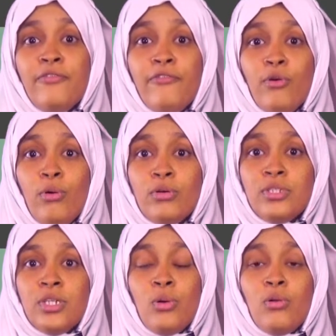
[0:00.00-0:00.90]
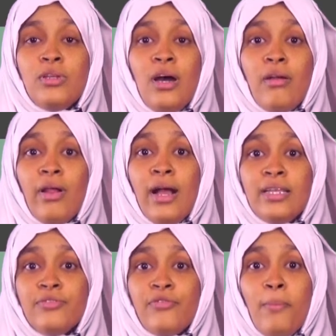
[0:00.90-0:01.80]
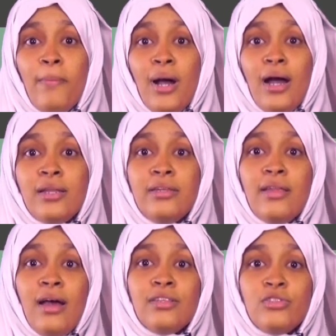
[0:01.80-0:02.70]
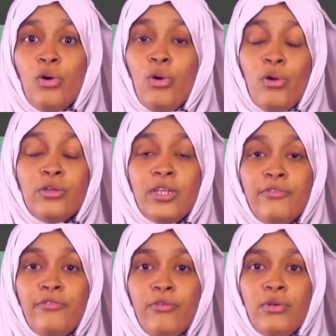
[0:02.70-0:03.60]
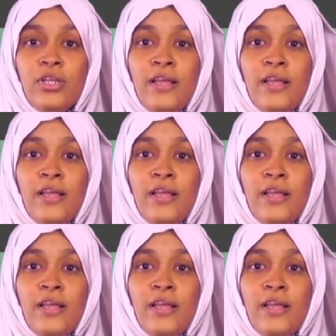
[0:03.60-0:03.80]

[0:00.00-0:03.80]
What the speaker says: frogs could arise from mud, dust, or rotten food.